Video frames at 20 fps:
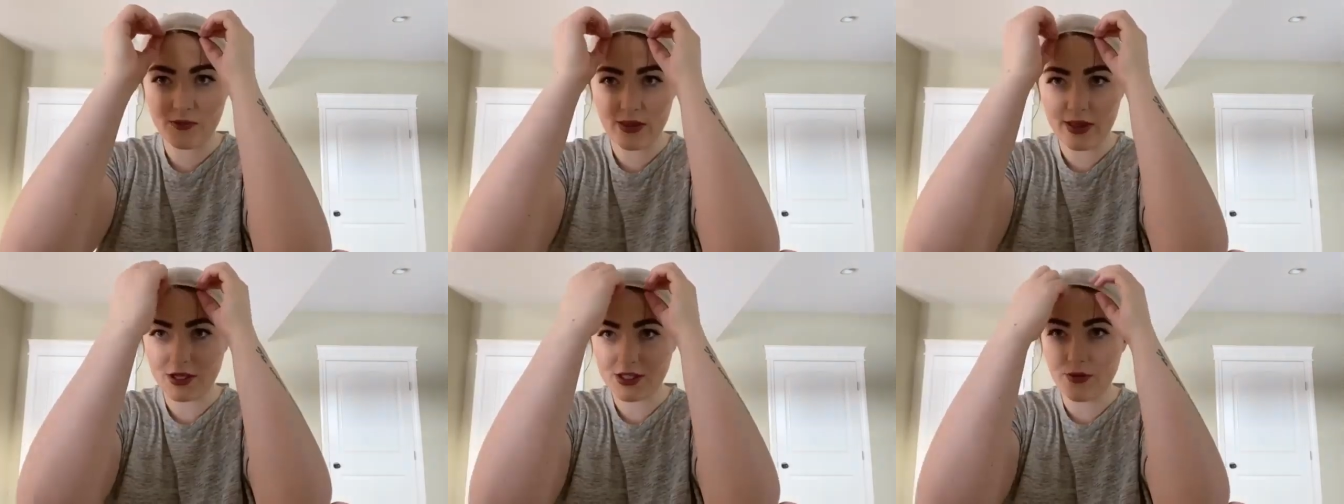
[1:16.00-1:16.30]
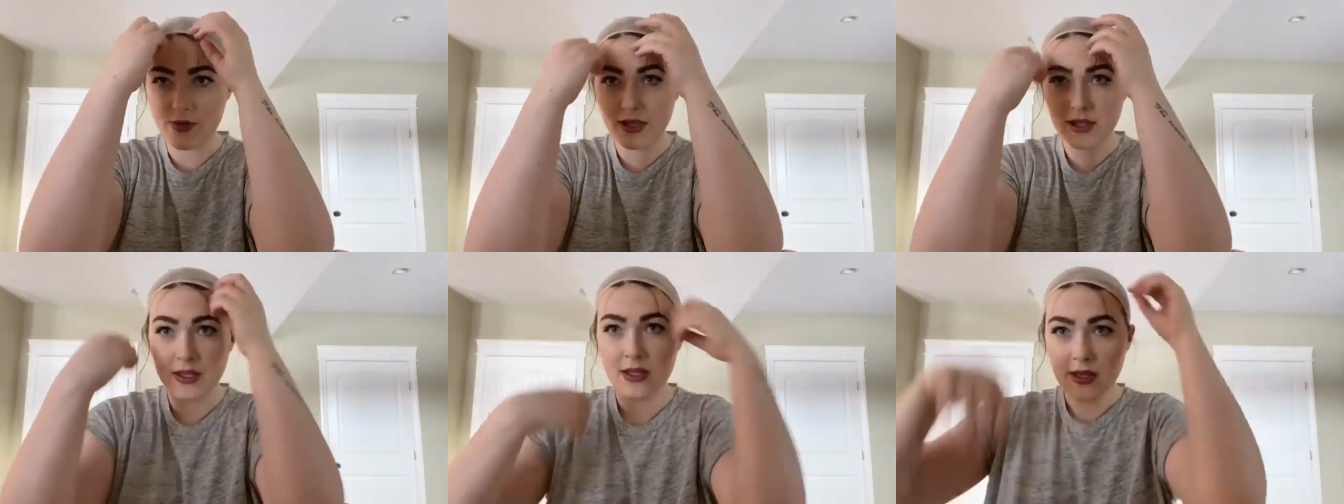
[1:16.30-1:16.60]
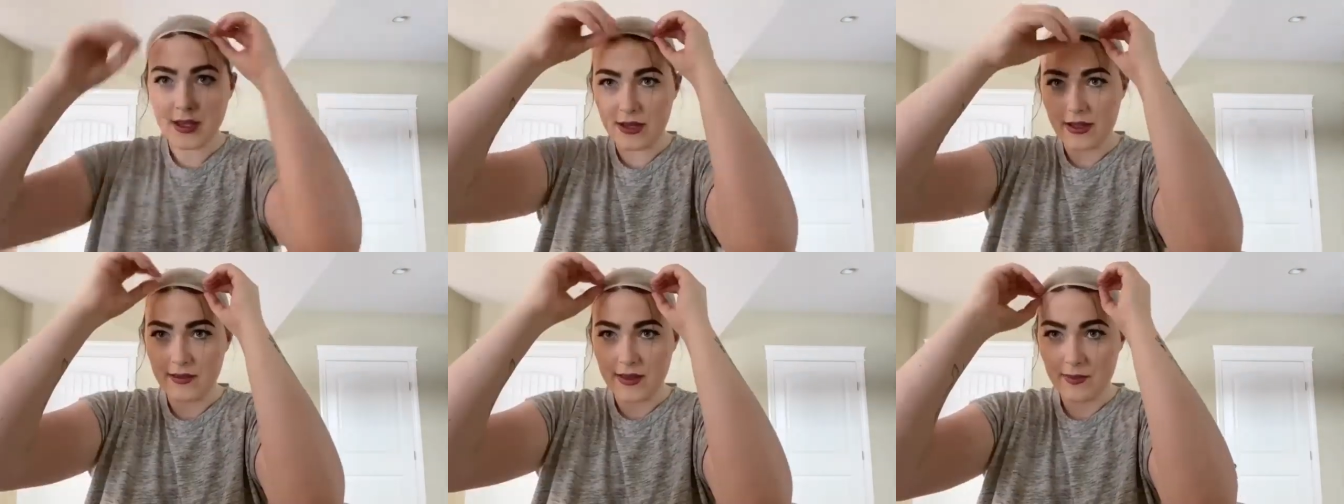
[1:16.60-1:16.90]
a lot more
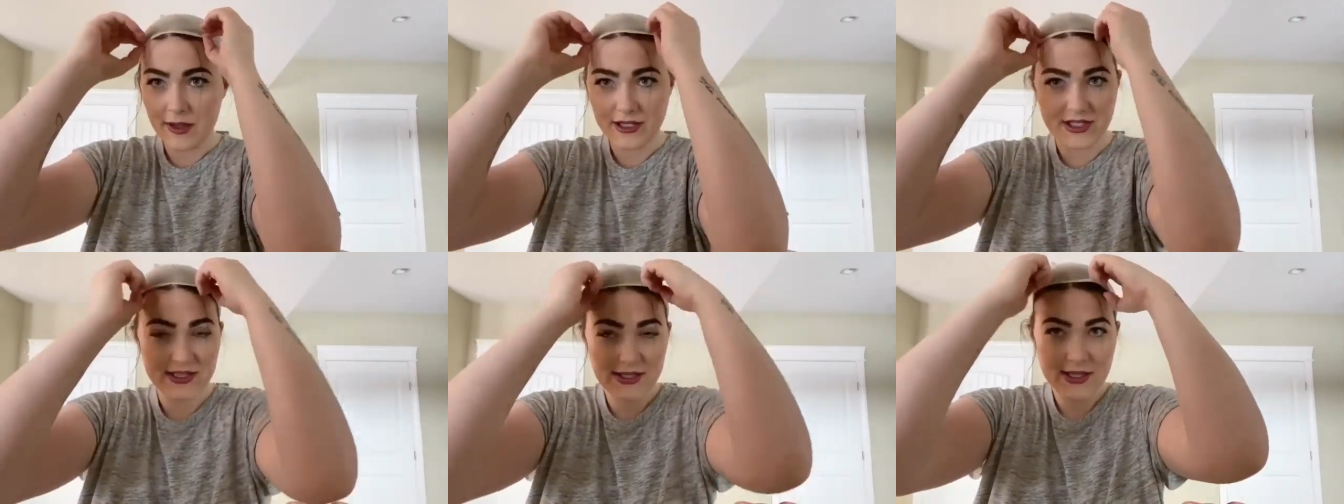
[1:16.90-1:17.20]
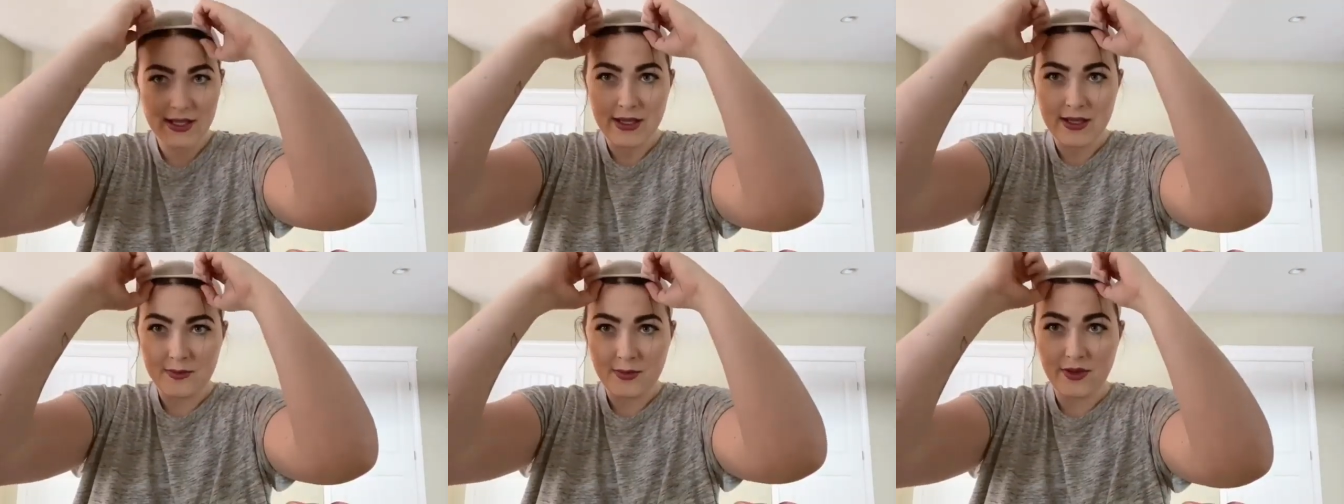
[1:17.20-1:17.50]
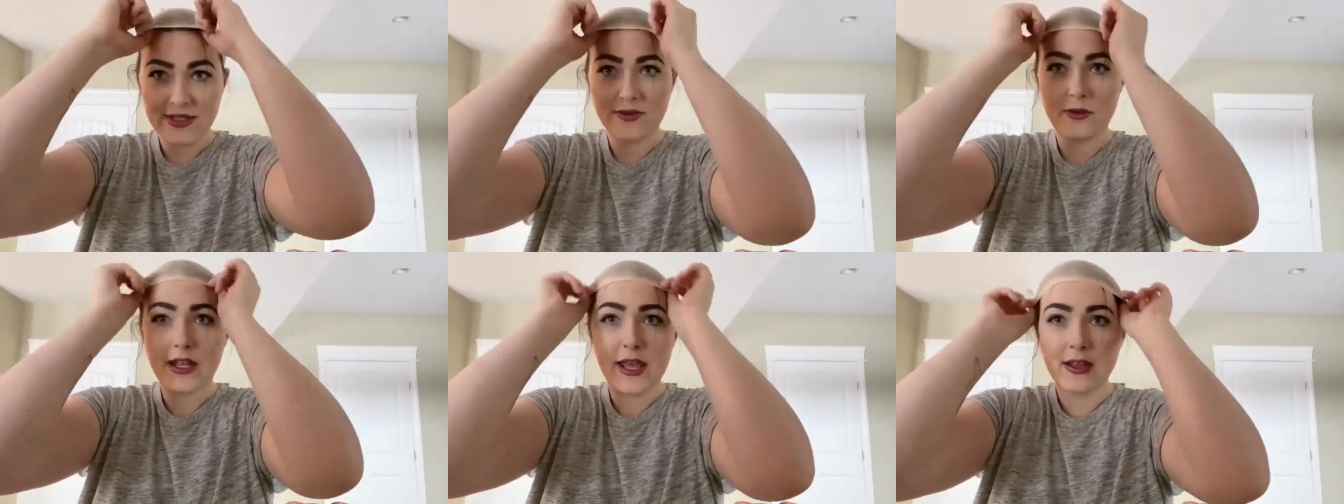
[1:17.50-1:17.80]
natural
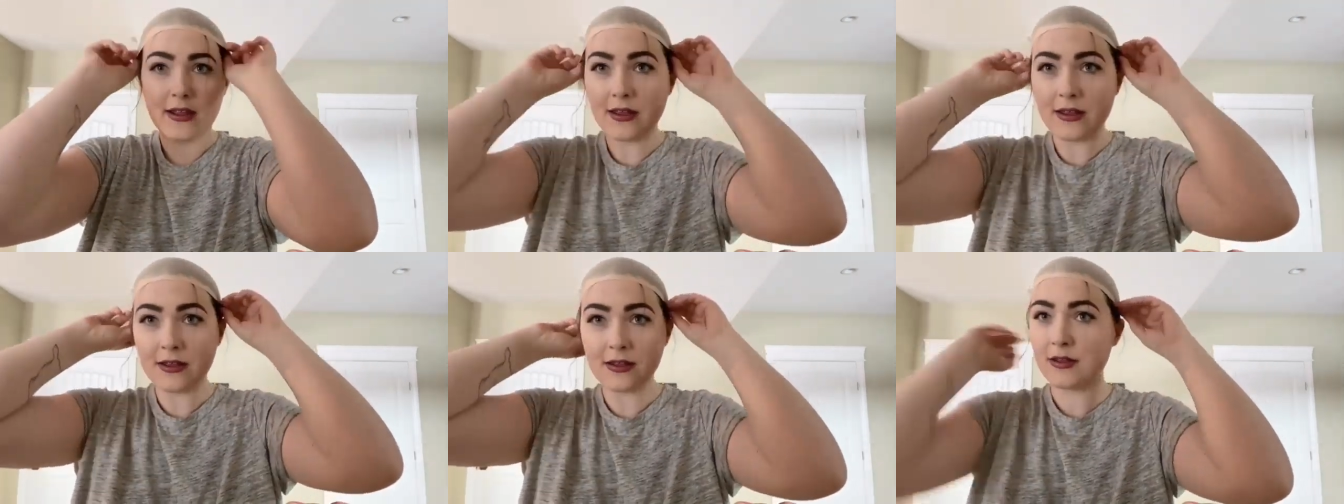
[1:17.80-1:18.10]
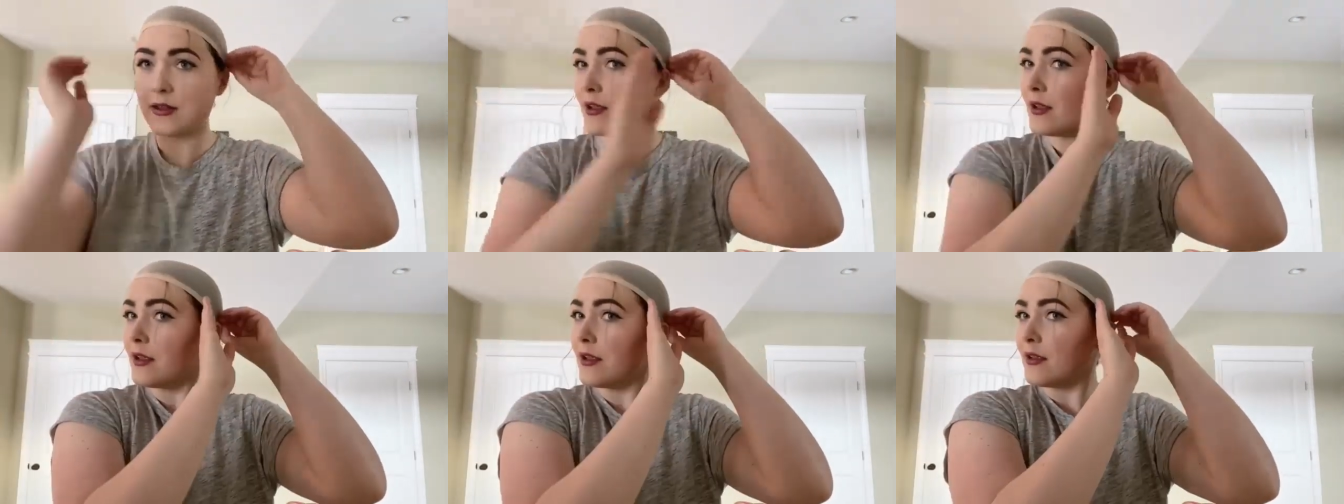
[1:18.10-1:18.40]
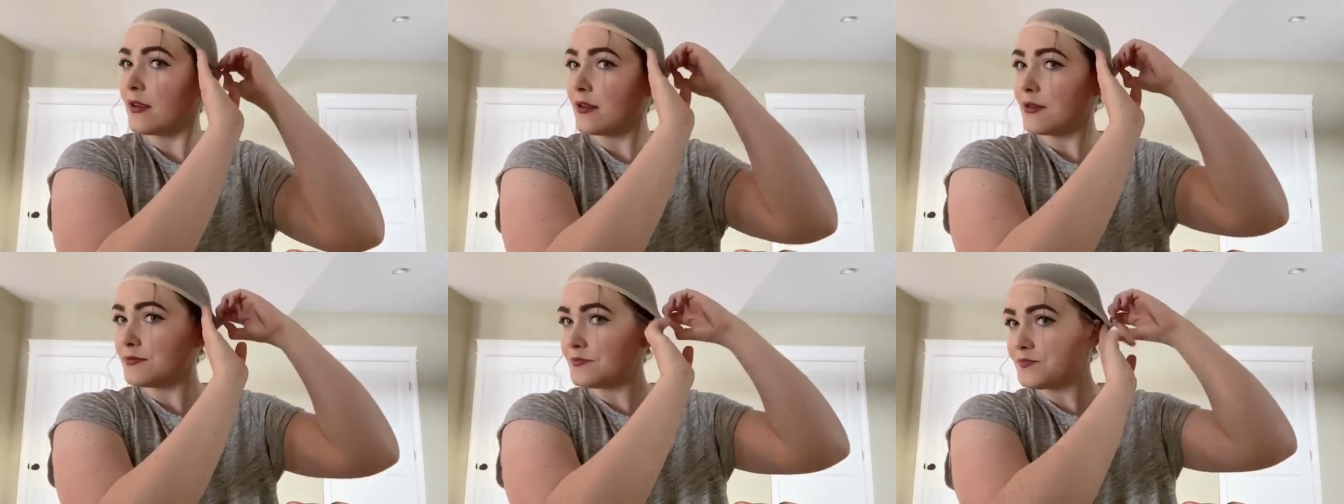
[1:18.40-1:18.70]
along the hairline
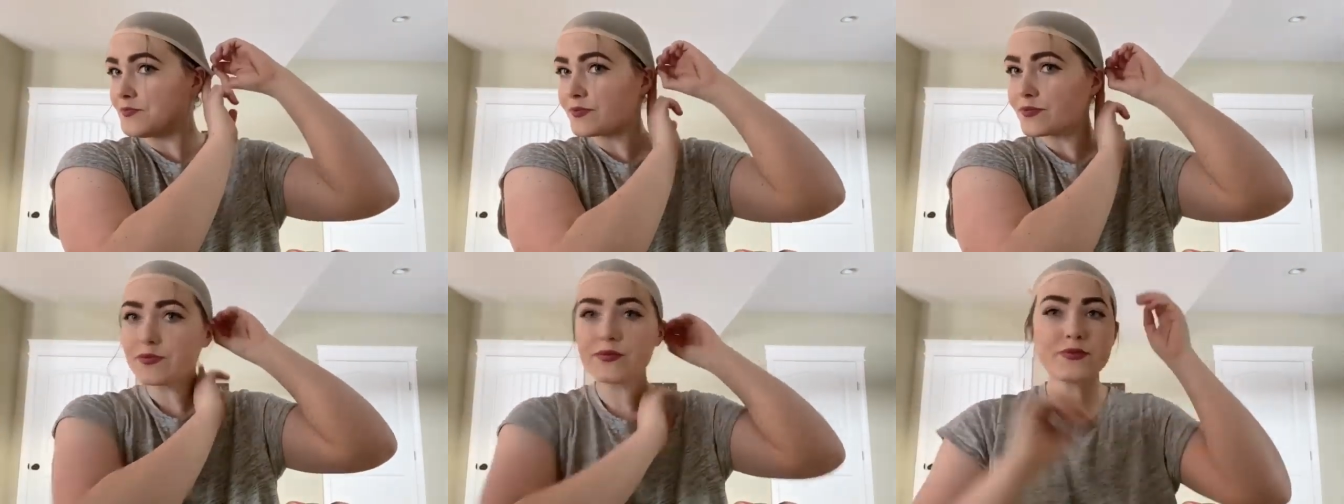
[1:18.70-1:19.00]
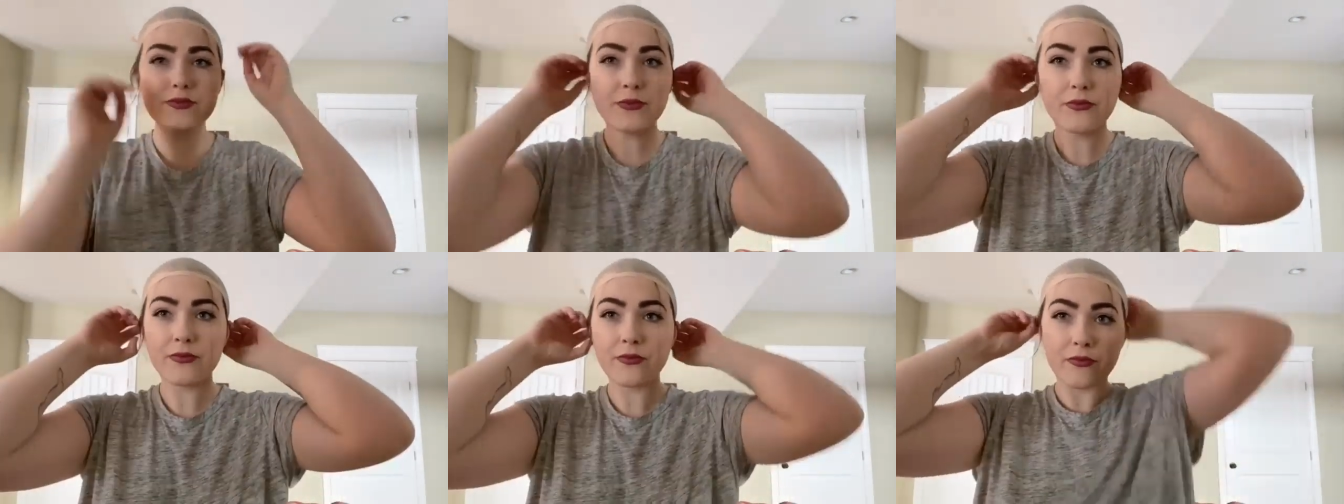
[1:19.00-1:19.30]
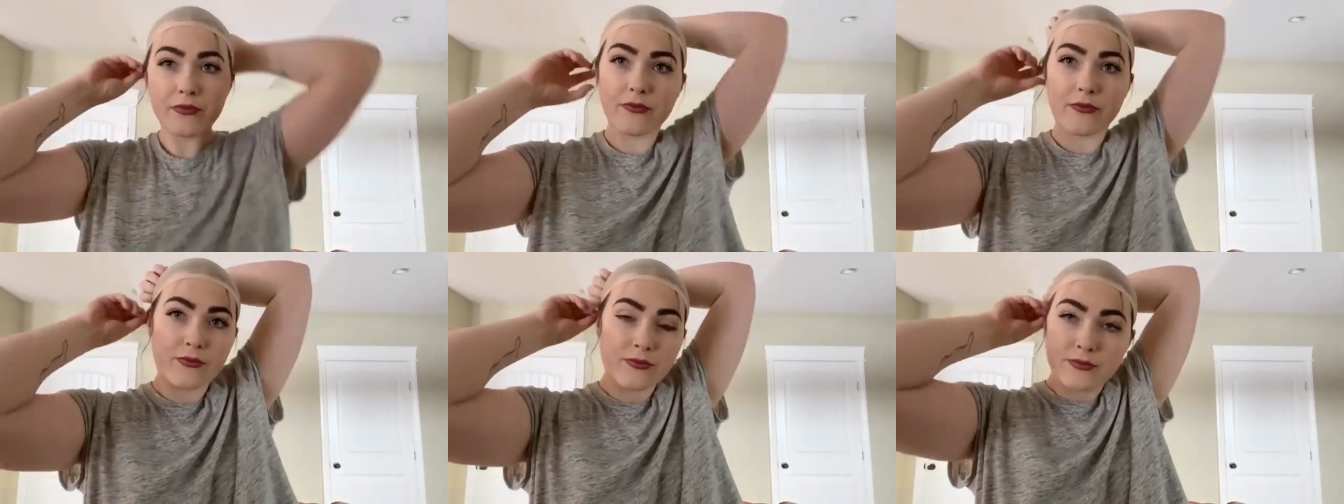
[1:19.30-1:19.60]
because you have some of your
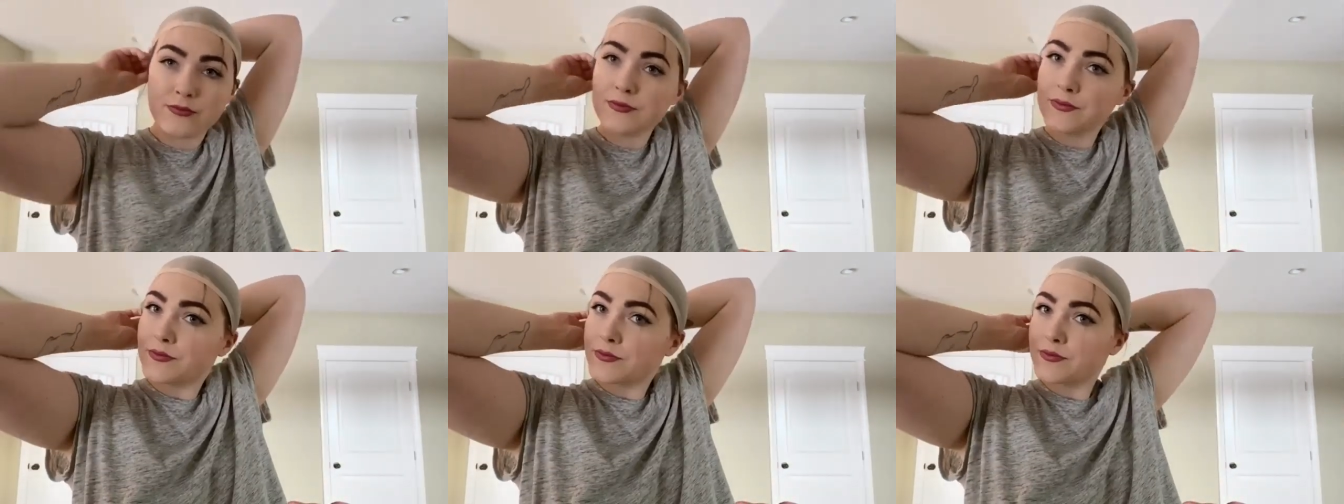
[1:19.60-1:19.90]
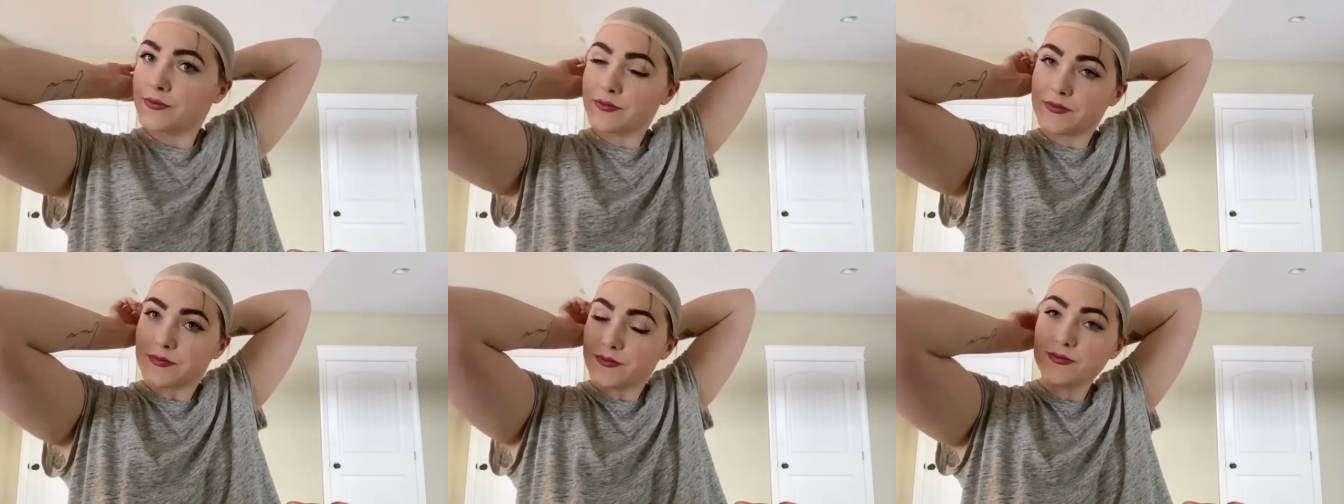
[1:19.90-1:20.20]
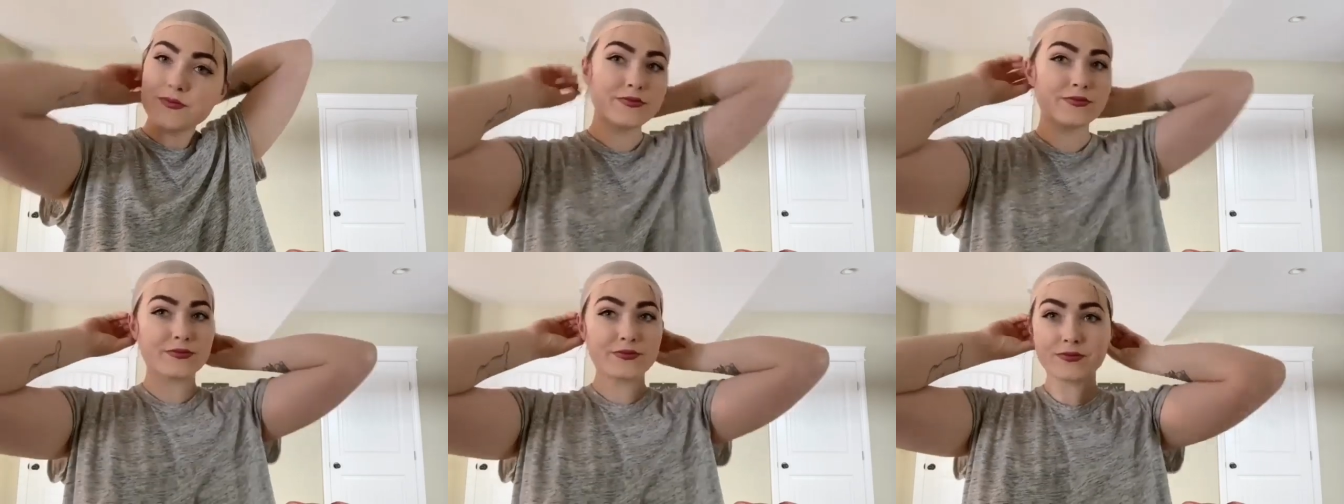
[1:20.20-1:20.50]
real hair
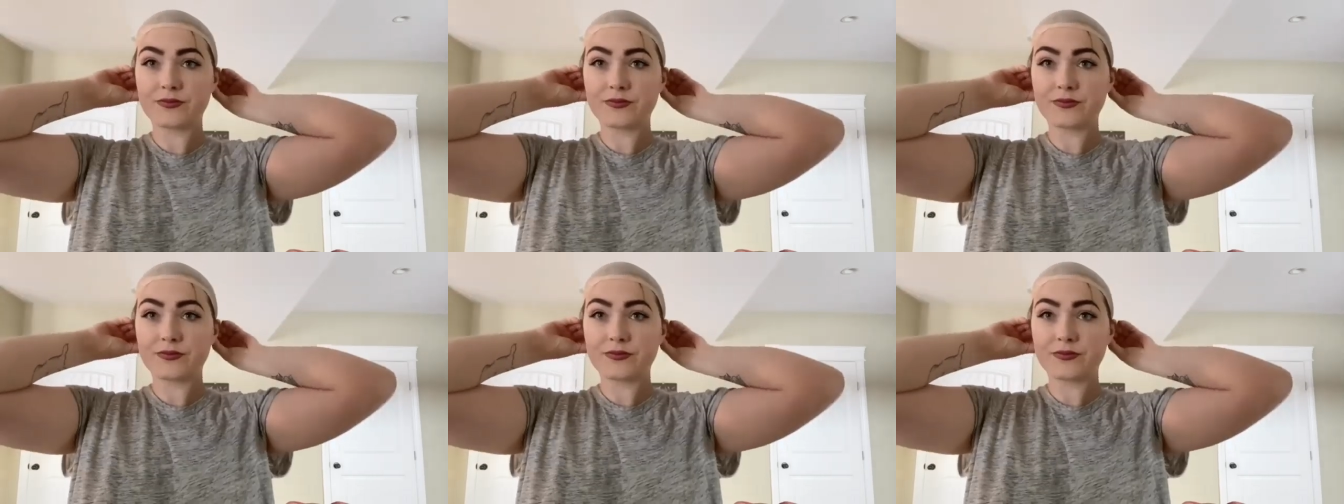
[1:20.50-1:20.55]
showing.